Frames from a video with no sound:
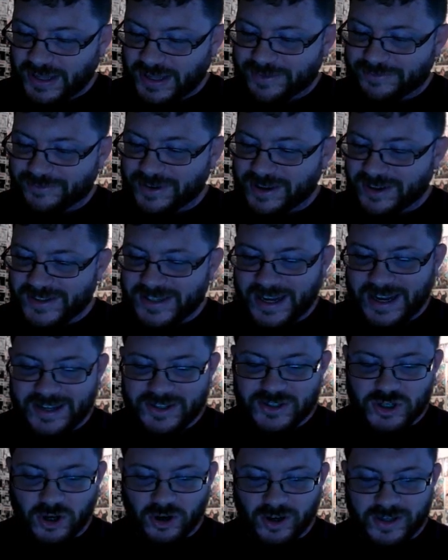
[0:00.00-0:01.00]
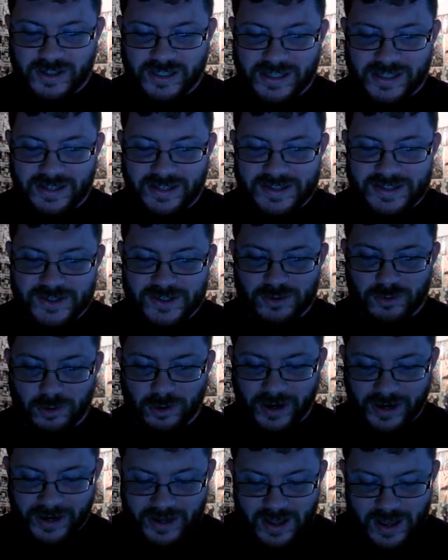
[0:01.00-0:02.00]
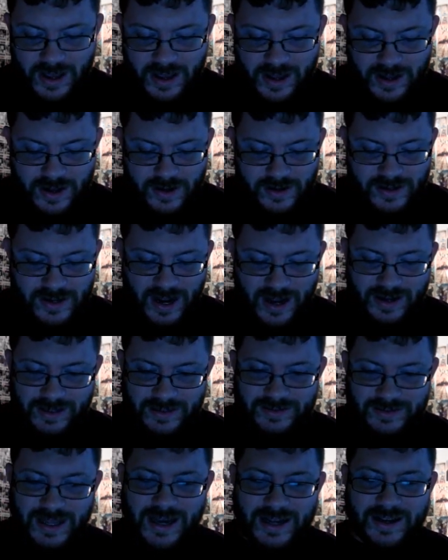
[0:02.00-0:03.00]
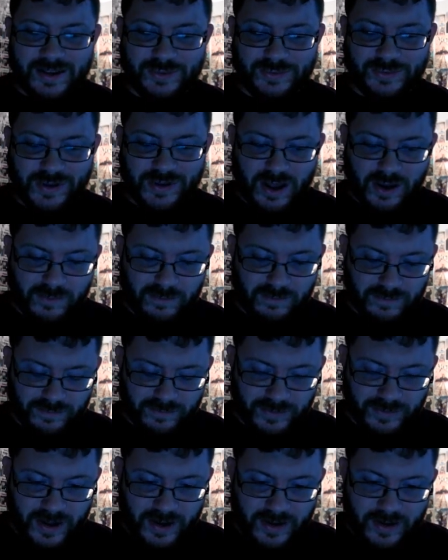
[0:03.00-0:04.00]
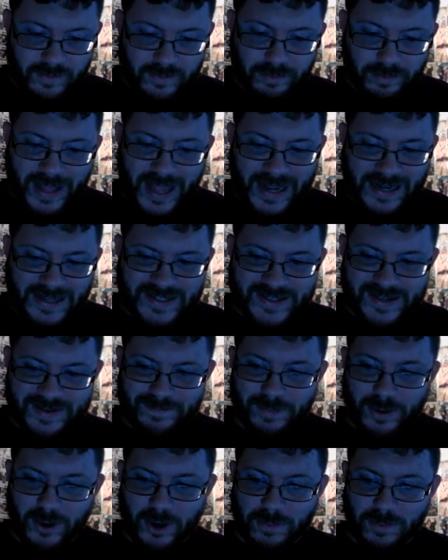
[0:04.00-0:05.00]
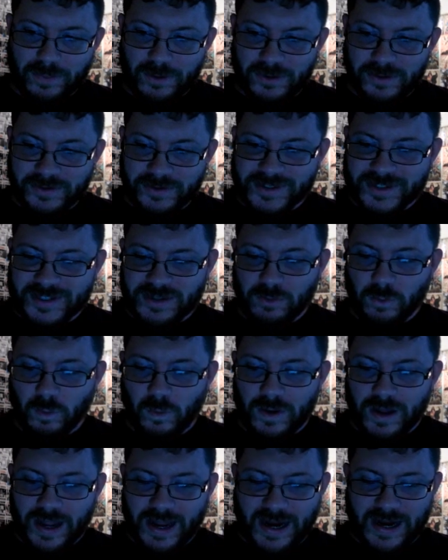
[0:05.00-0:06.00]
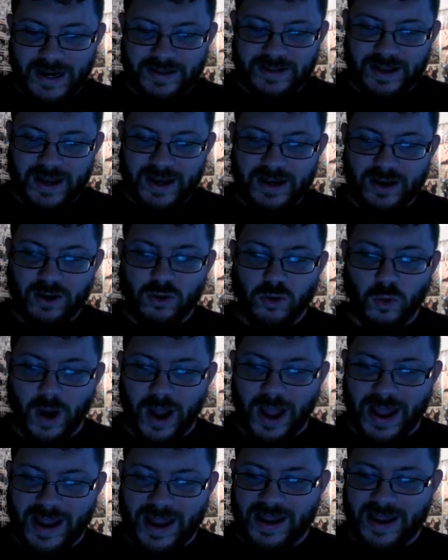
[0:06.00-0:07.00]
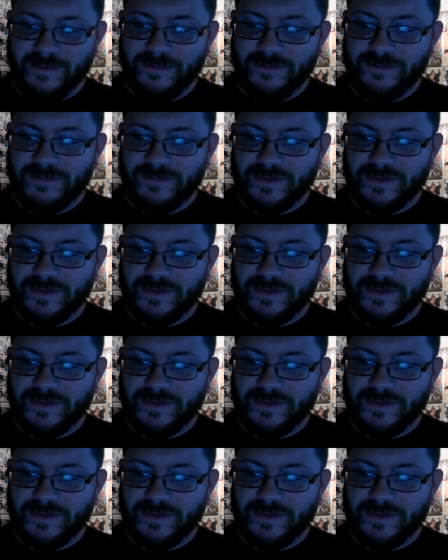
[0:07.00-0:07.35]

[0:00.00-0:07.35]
It feels like a darkly lit story. Not, a lot of um, blacks and purples and and uh, gray.